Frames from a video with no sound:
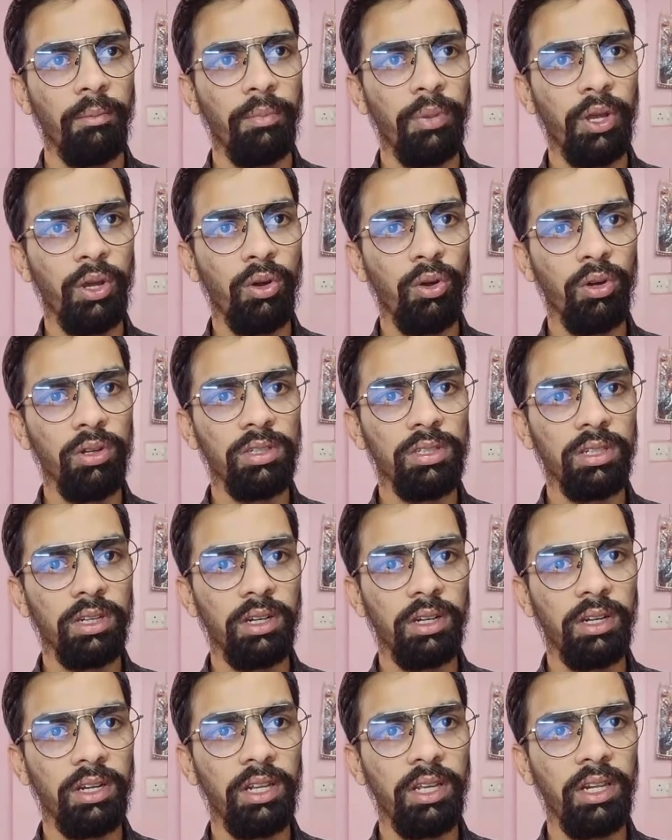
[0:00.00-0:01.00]
because
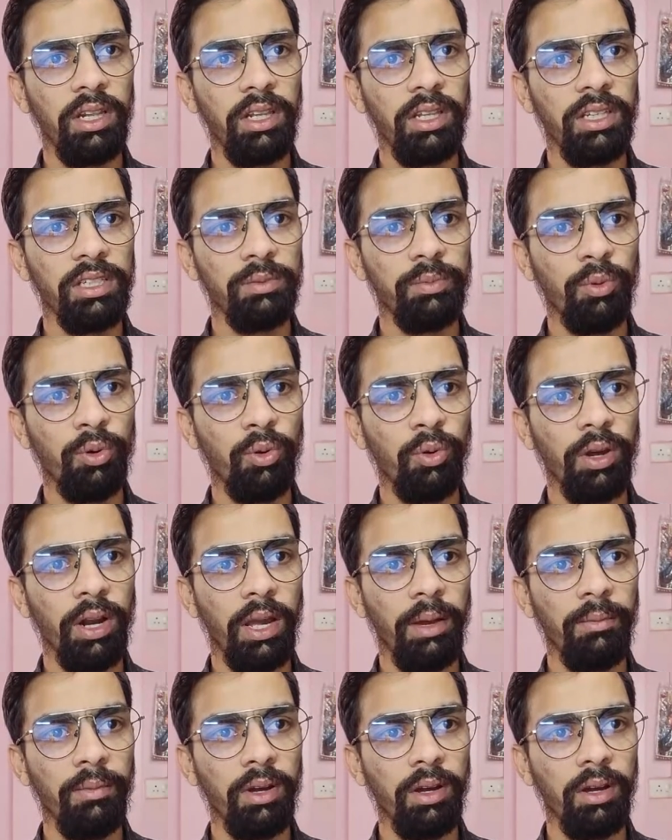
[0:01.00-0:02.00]
till this
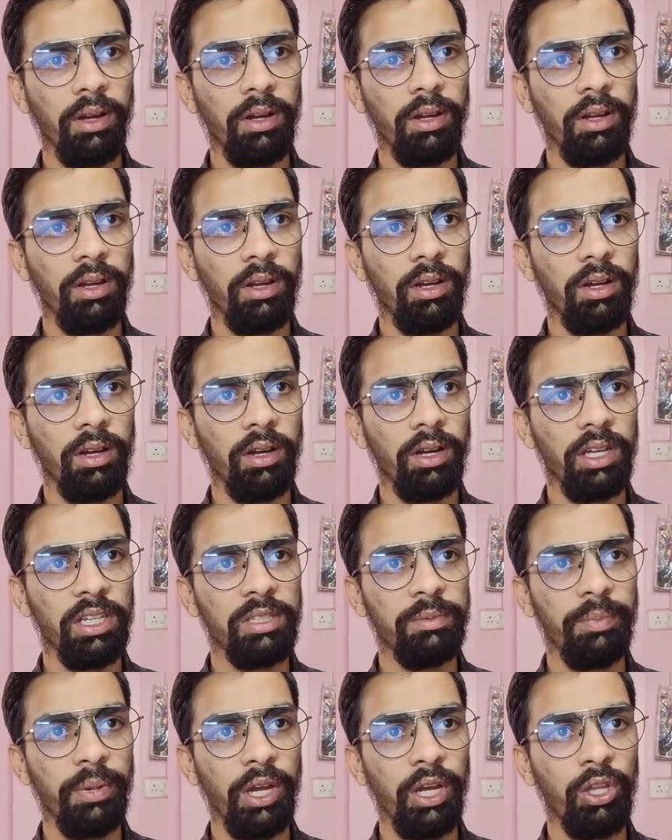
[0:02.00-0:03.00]
program
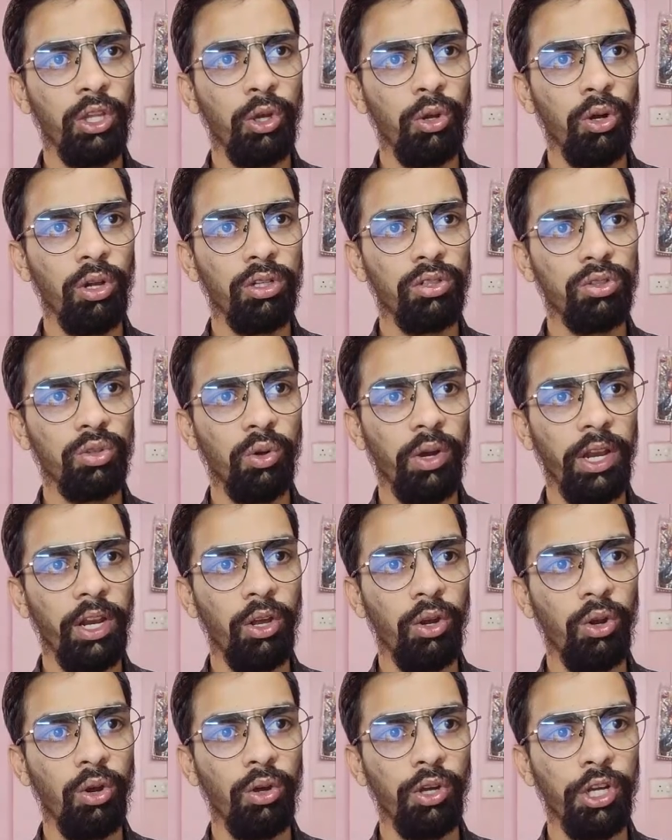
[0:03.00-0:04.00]
SPI also
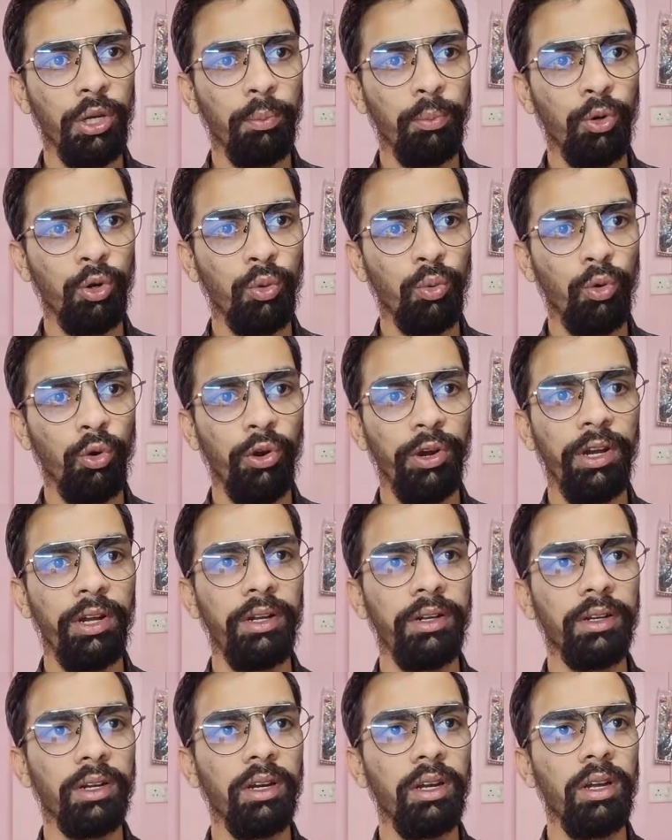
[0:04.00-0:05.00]
analog input
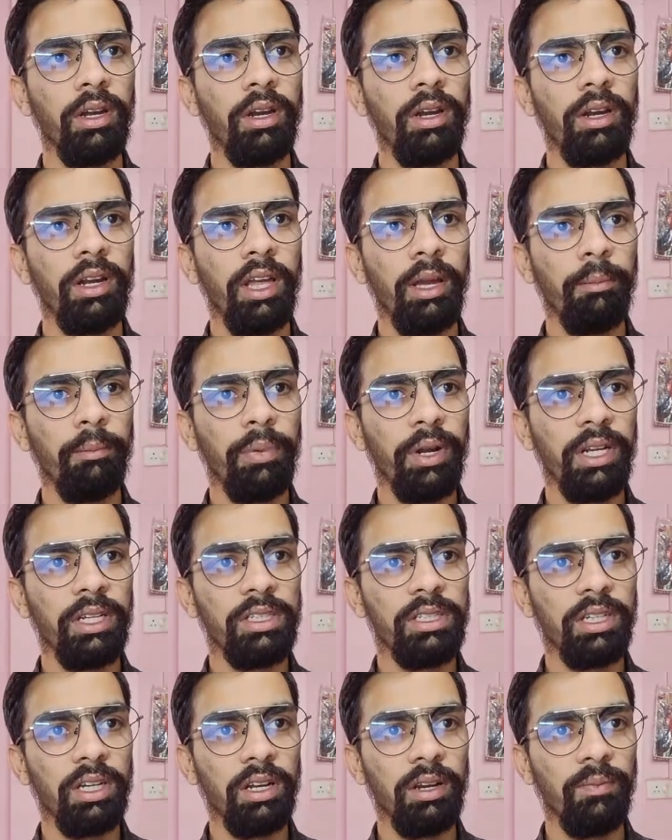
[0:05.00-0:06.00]
void
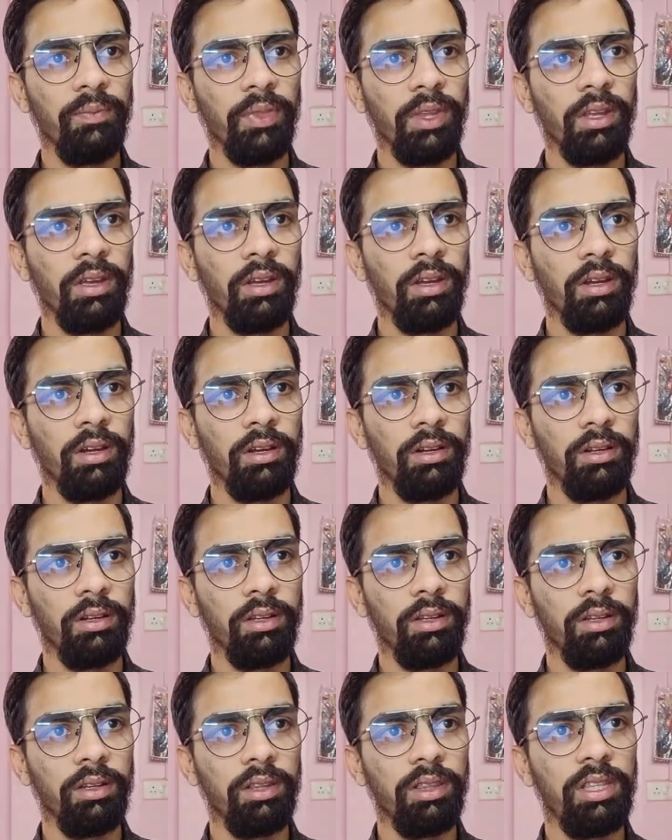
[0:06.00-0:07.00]
temperature,
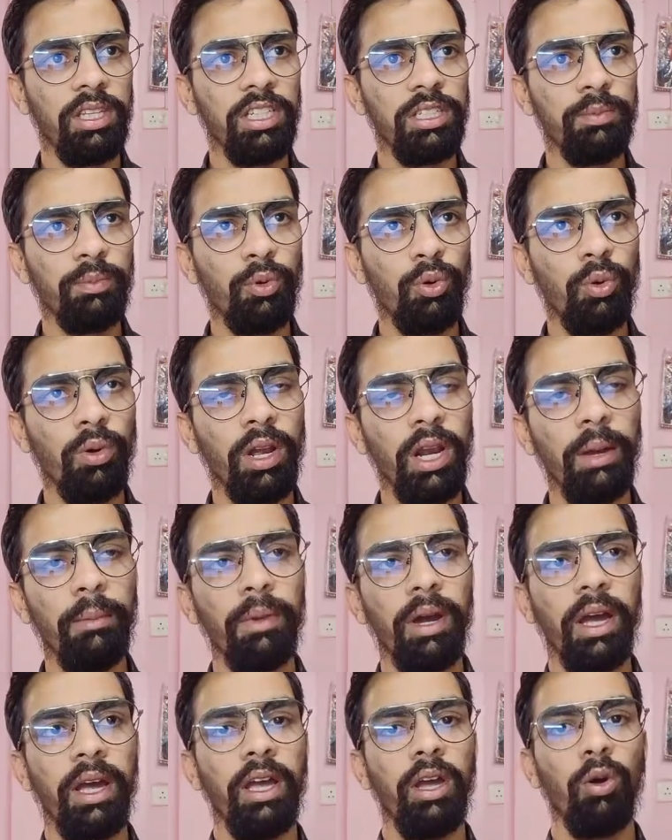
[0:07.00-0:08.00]
this
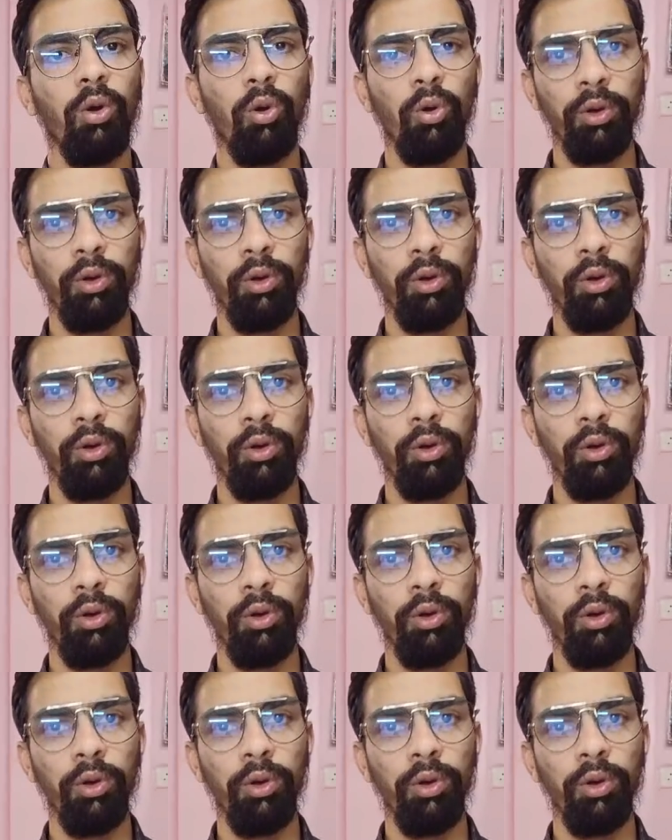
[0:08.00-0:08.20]
program I have